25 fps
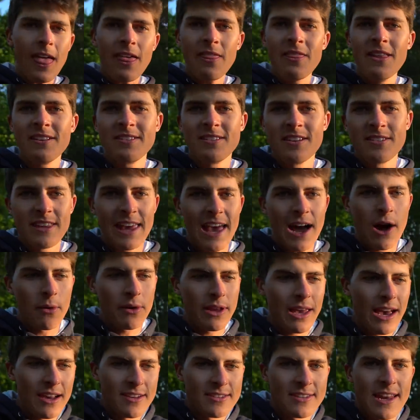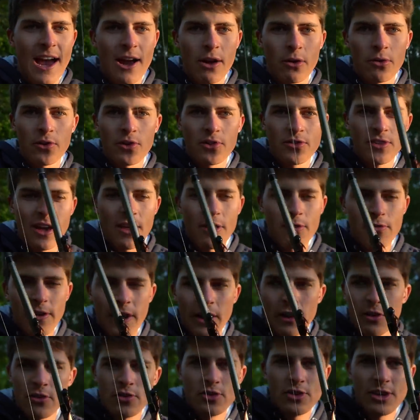This is the Outkast Tackle Seth
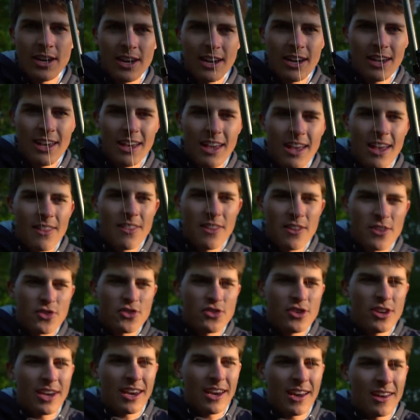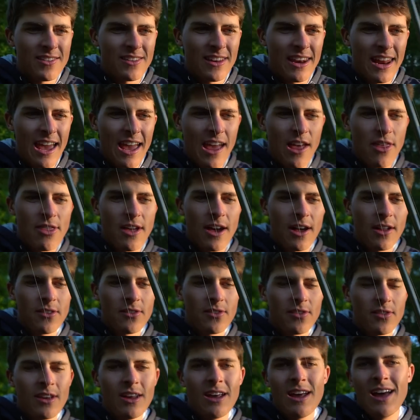Feider Jig. This jig is an eighth
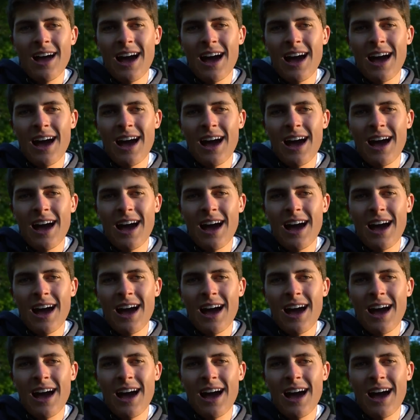ounce.